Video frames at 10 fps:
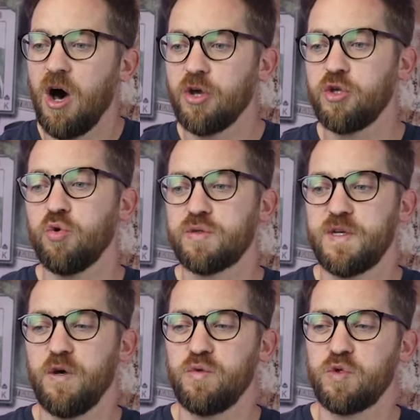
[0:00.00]
Are your
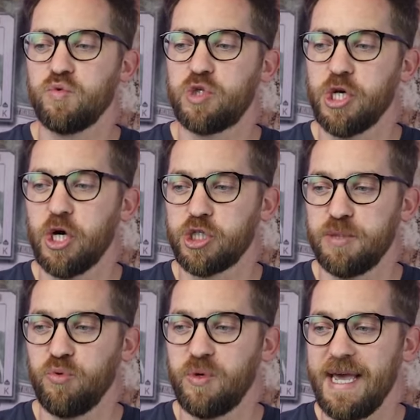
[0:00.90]
total
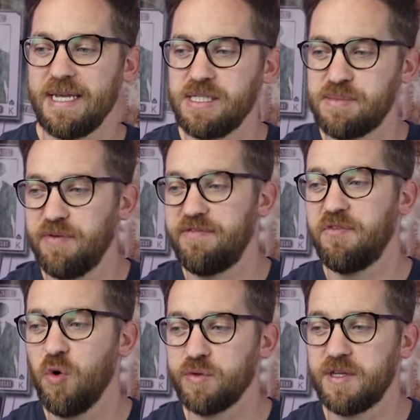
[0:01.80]
chargeable gains
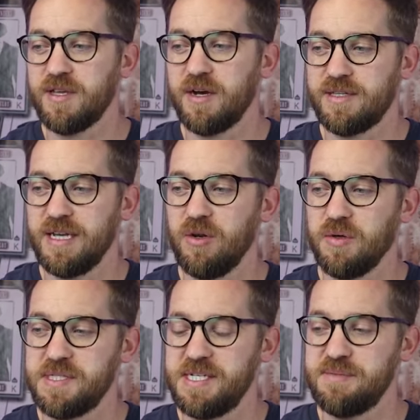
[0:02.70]
before deducting
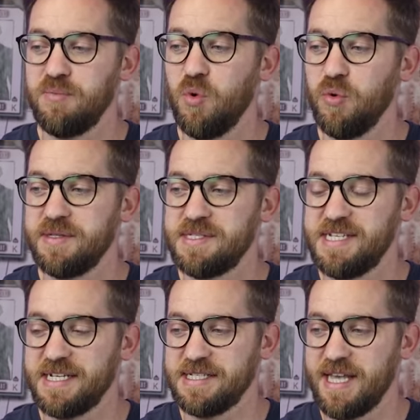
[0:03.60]
losses more than
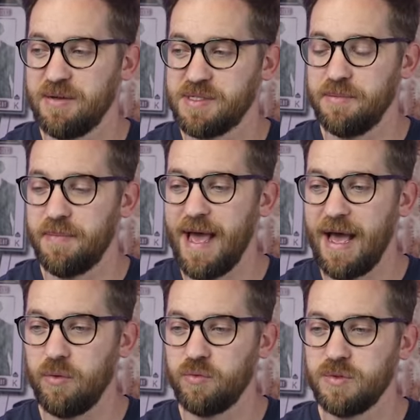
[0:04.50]

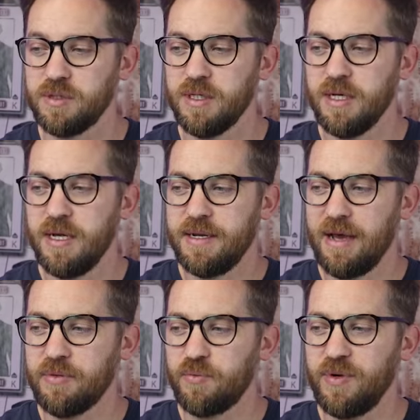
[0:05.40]
£6,000?
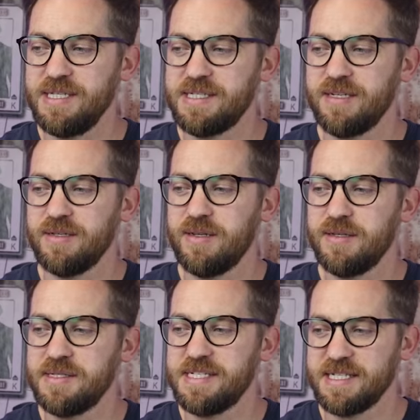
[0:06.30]
Now, the reason
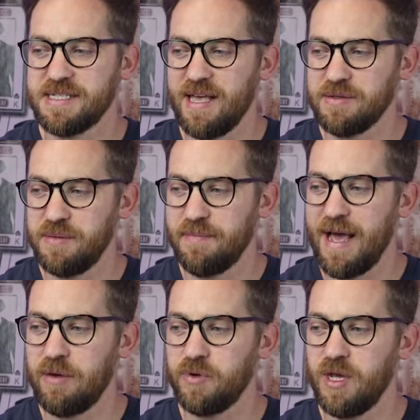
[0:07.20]

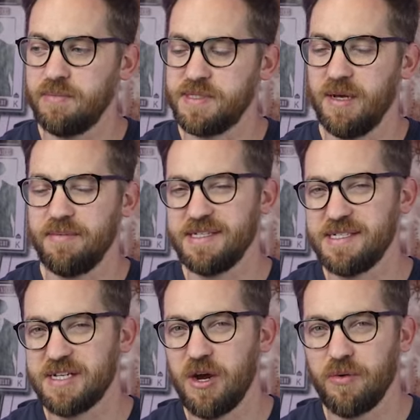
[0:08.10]
£6,000 comes up, this
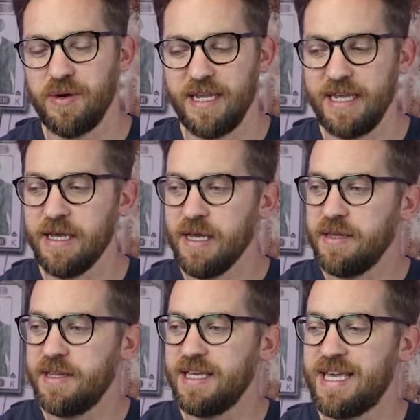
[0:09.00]
is currently
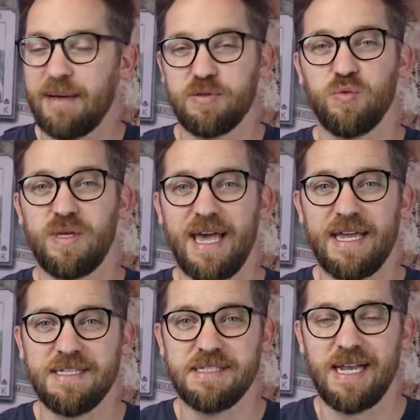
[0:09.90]
the capital
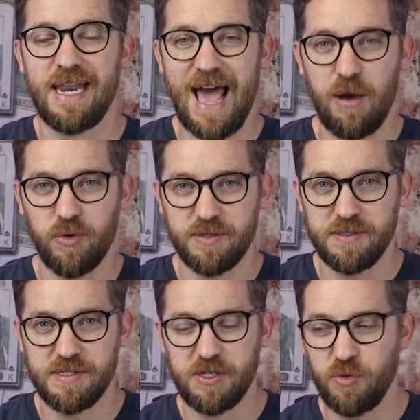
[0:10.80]
gains
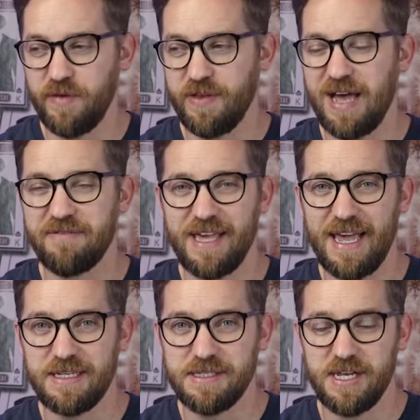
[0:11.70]
allowance. So if you have
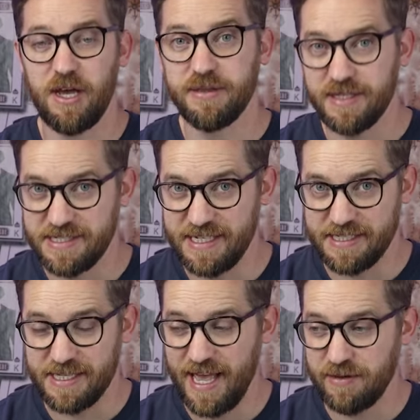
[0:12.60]
gains under
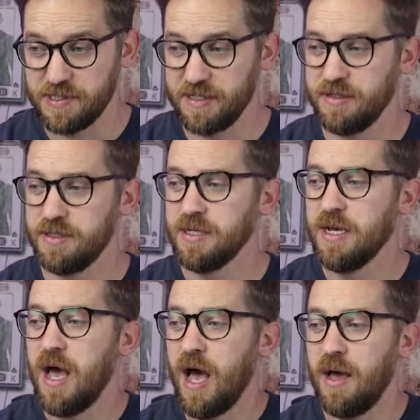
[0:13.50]
6,000,
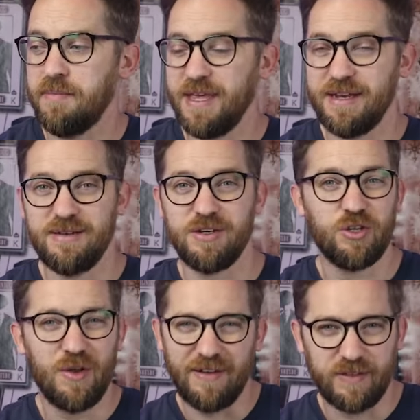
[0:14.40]
then you
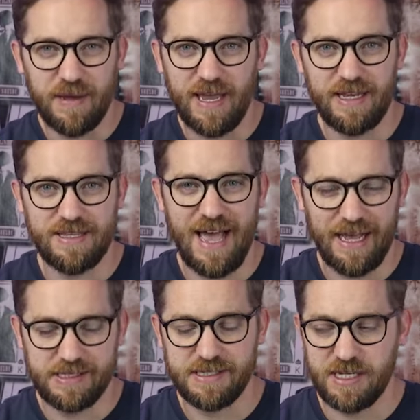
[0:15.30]
don't have to pay any
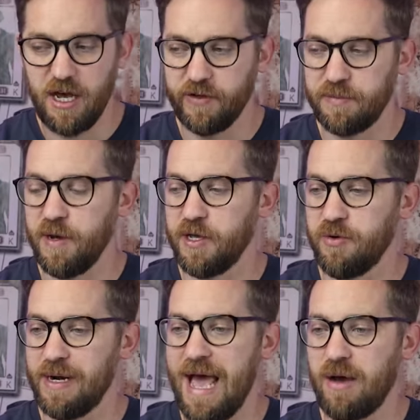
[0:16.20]
tax. It's covered by your
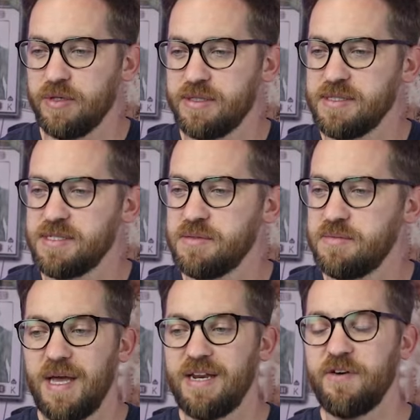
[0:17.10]
allowance.
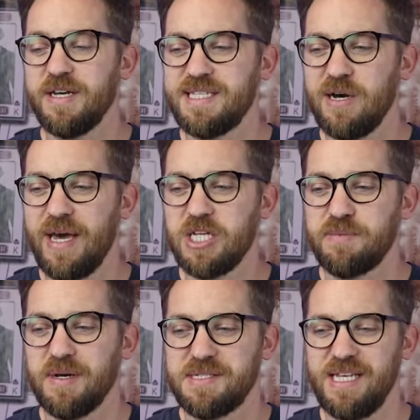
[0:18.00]
And if I tell
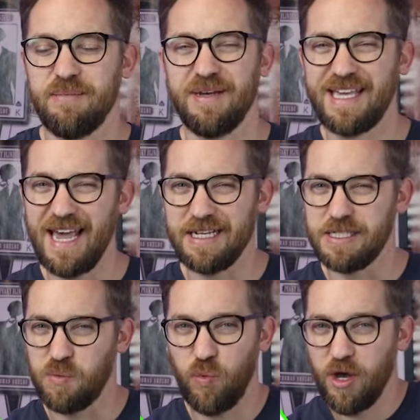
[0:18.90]
HMRC that my
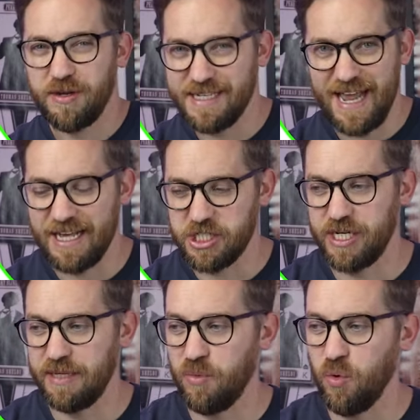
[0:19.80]
gains weren't
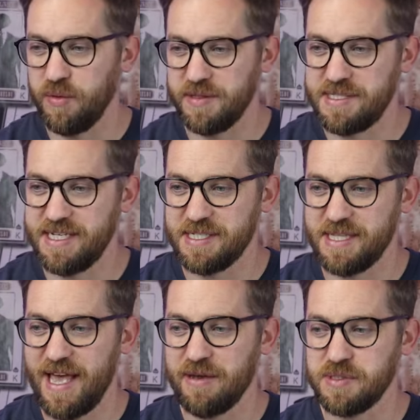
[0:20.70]
actually more than
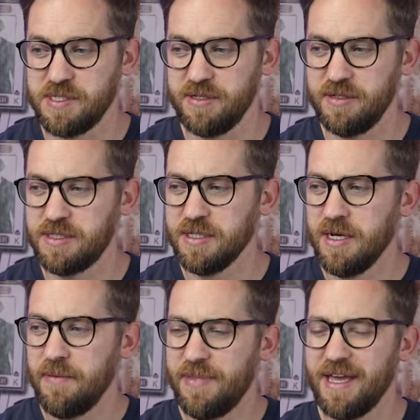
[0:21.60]
6,000,
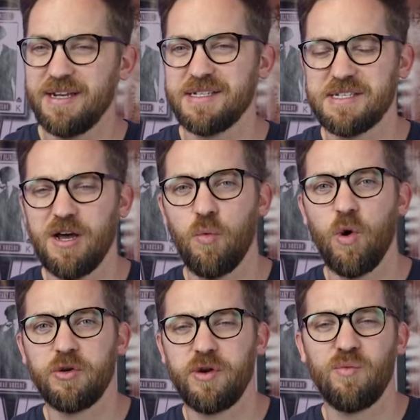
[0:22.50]
they're going to start
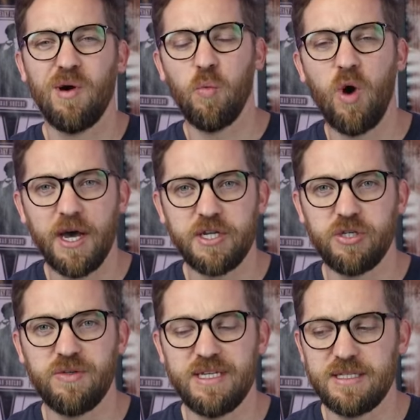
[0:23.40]
wondering, well, why do
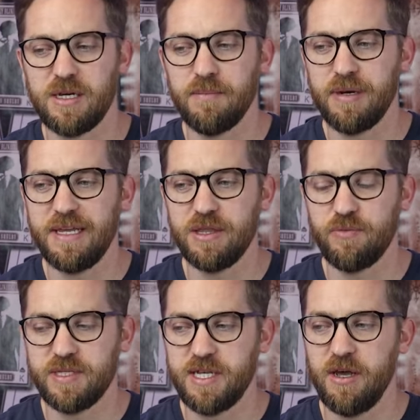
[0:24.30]
you need to complete the
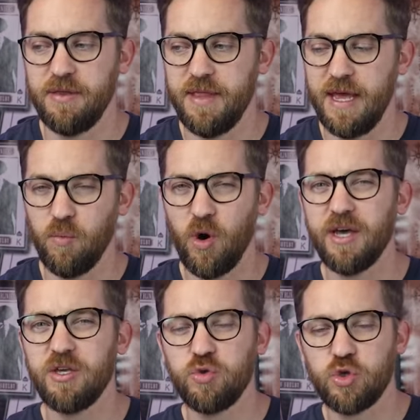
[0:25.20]
return then? Why
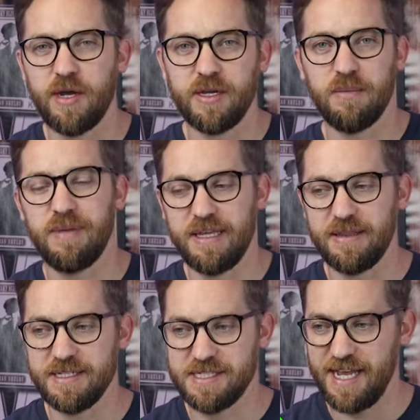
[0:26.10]
are you trying to complete
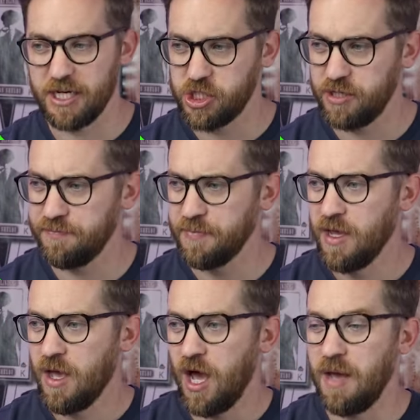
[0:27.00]
this section
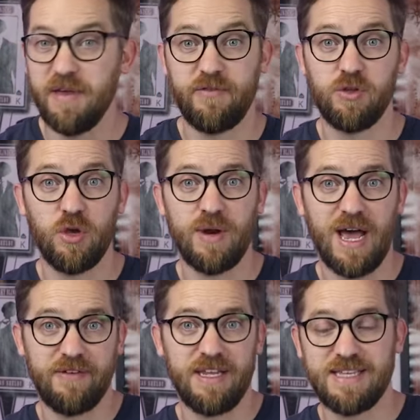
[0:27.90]
if you don't
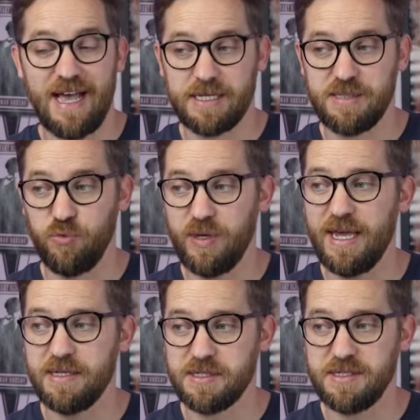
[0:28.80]
have any taxable
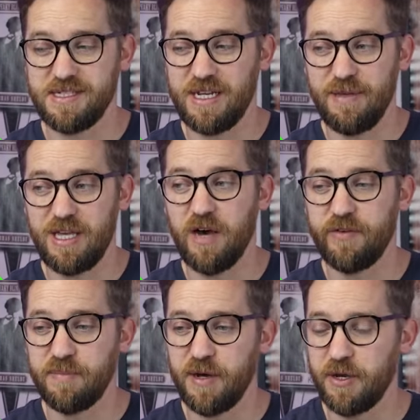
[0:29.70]
gains? Because it's going to be
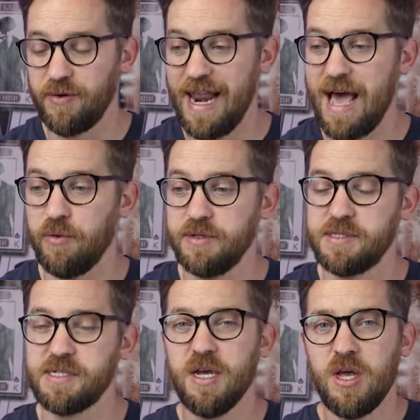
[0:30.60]
covered by your allowance.